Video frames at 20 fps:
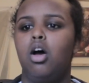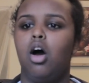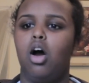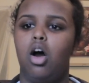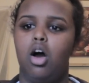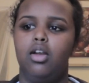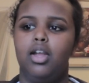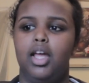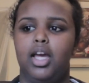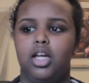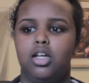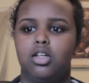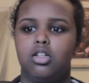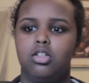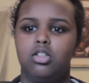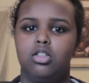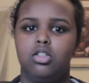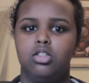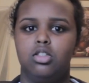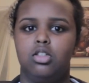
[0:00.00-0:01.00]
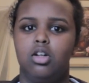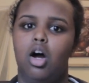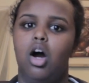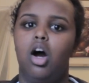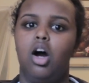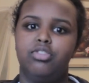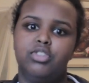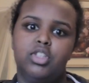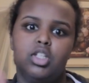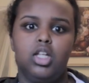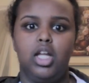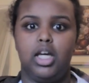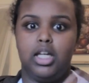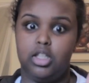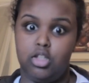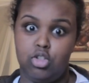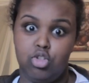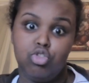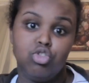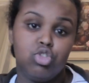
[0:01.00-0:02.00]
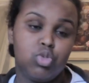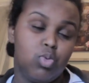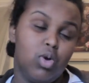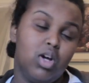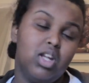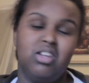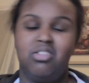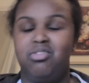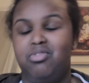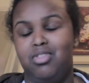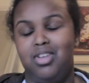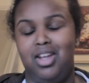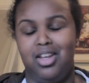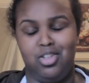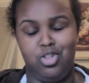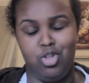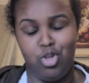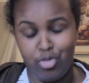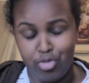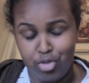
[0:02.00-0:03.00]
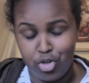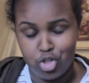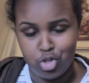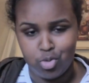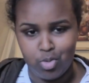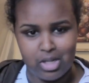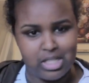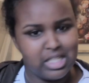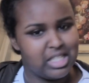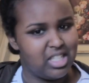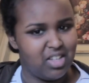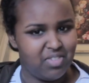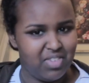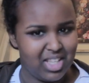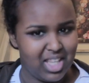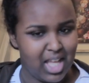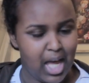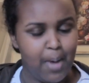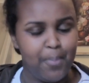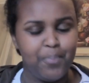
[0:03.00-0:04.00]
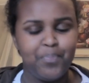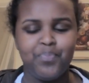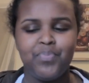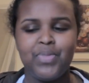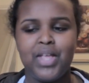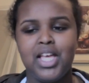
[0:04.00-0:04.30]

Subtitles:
Do this one, like new future ones and stuff like that.